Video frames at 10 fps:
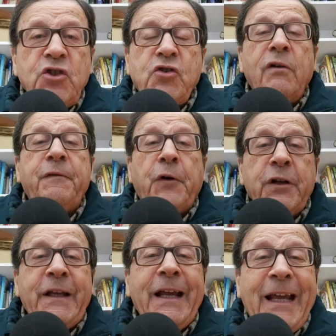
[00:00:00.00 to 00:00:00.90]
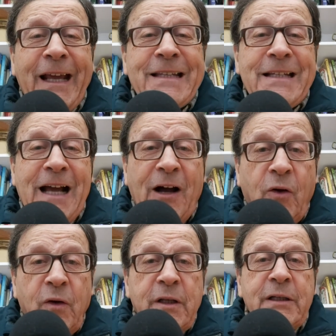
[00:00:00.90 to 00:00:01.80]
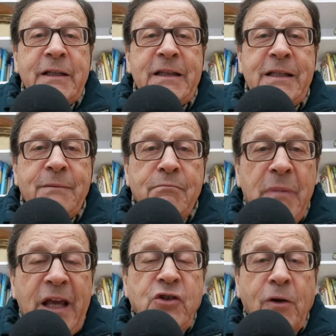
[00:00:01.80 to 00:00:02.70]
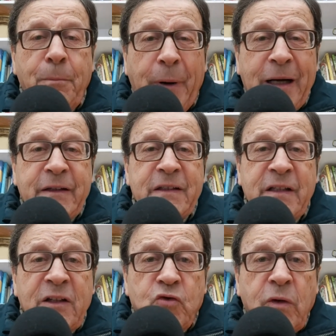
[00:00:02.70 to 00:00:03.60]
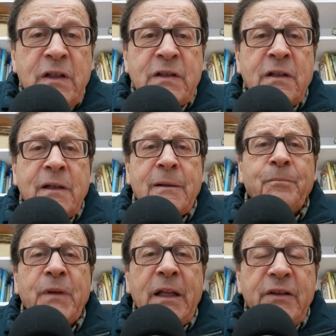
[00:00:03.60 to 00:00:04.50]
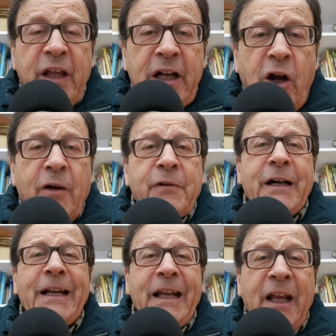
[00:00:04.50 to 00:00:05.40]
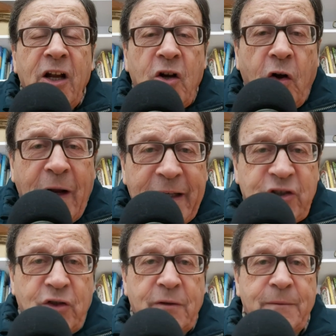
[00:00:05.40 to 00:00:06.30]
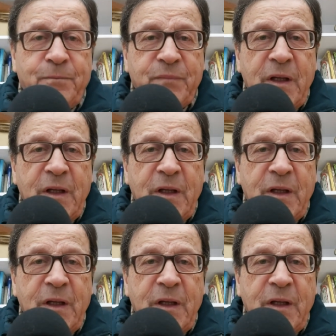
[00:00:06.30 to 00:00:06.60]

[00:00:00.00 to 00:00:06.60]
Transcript: So for decades now, the major parties in Switzerland, they govern in coalition.